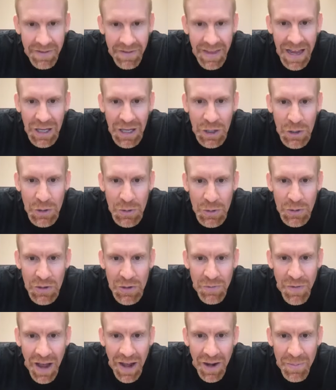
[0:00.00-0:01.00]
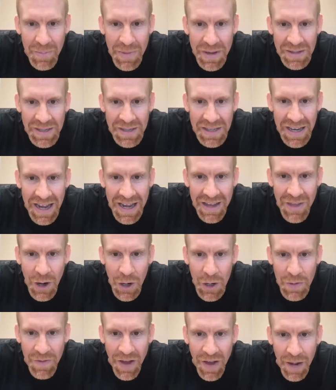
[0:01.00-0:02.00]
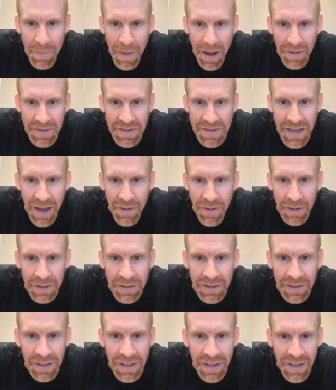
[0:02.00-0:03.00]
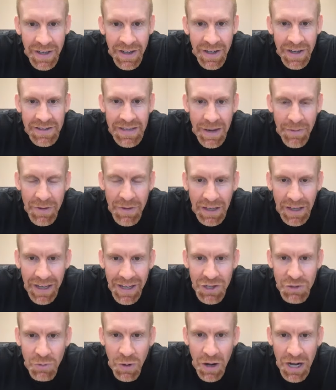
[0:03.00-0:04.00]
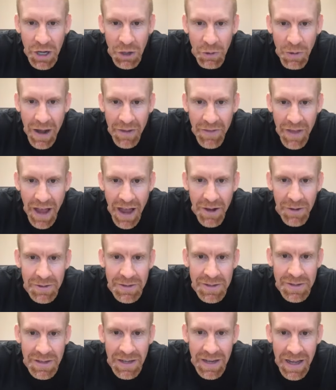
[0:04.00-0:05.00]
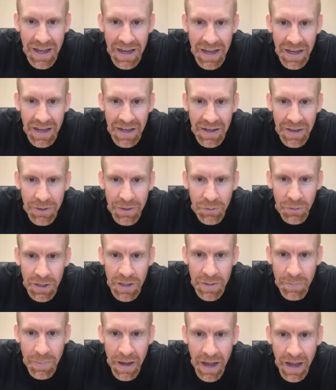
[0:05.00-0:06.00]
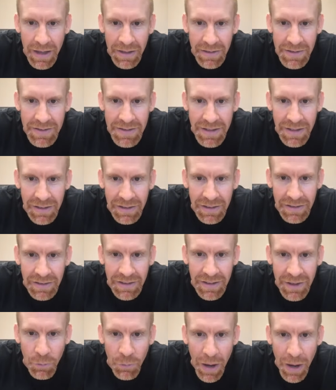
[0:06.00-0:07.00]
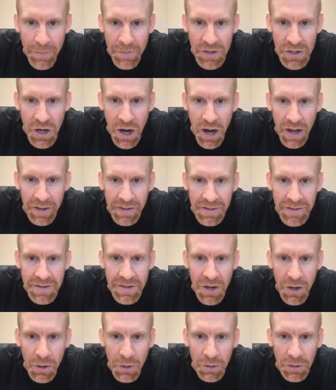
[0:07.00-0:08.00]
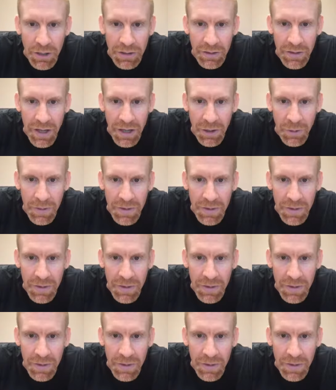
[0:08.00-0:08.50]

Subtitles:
thank you. You've got a busy day there. You've got about seven kids running around the house today, 3 pets, and the wife is gone. So good luck.